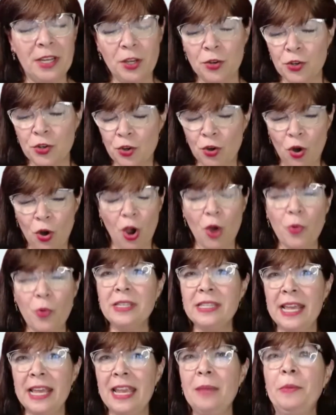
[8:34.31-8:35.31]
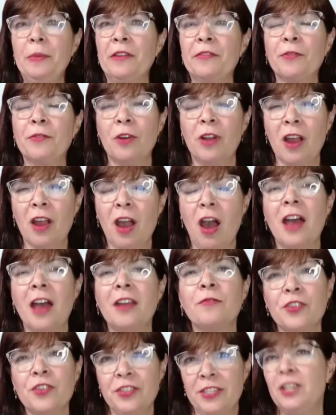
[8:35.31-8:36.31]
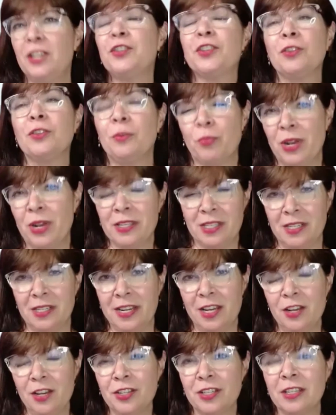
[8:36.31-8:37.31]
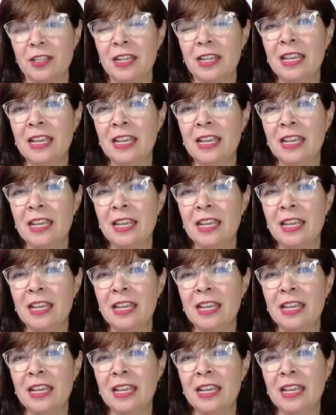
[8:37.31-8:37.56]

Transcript: You're always aiming for a conversational presentation.